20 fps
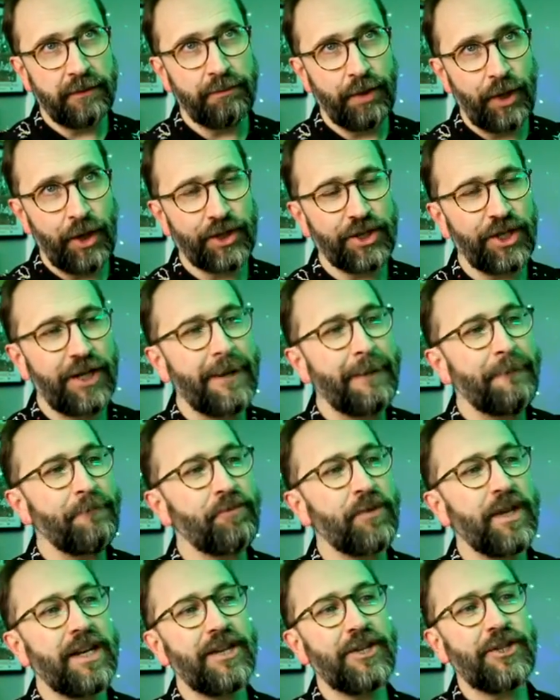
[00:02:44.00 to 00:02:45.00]
pot
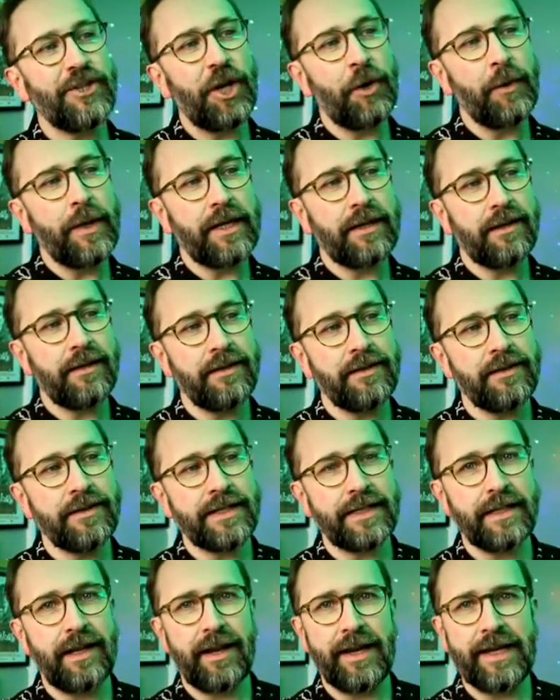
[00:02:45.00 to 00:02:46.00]
so it can
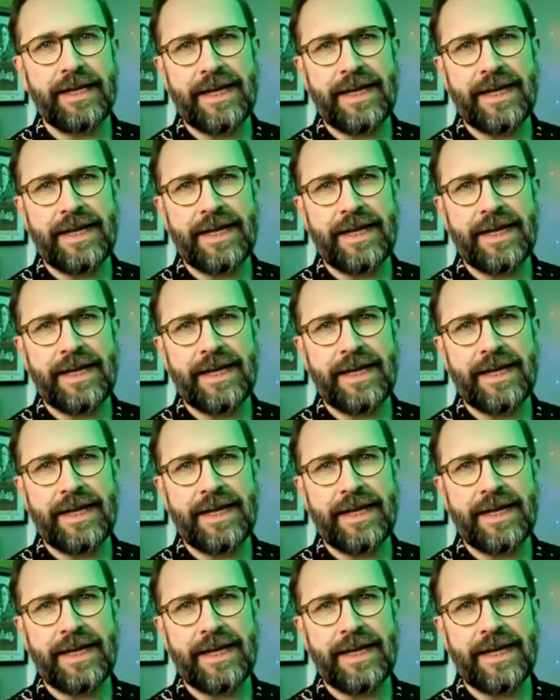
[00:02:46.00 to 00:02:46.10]
slide